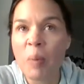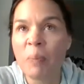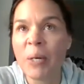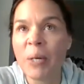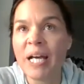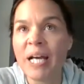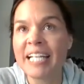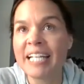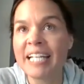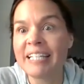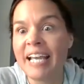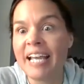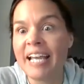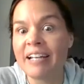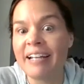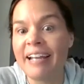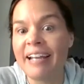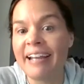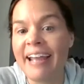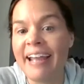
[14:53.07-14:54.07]
But
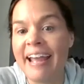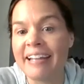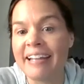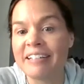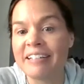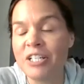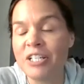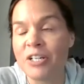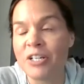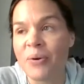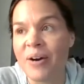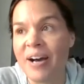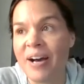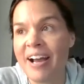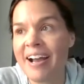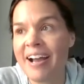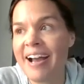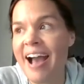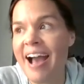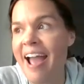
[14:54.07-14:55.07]
then again,
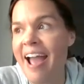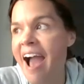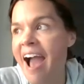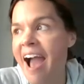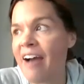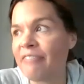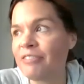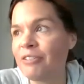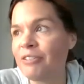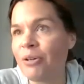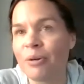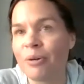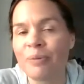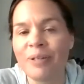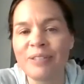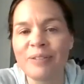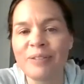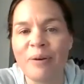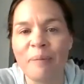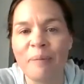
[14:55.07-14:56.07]
I have to
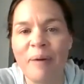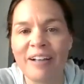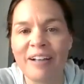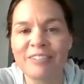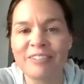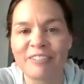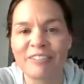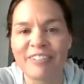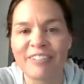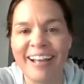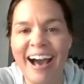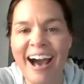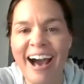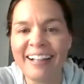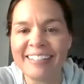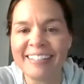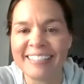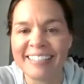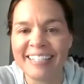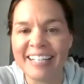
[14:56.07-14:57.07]
always go back to
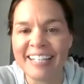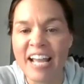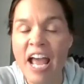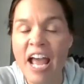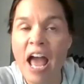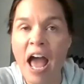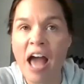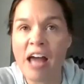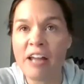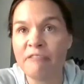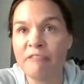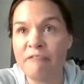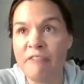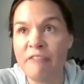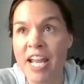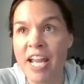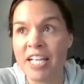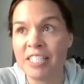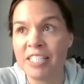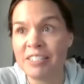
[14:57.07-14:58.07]
reality and
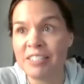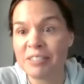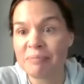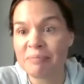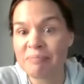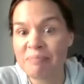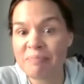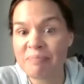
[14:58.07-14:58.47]
face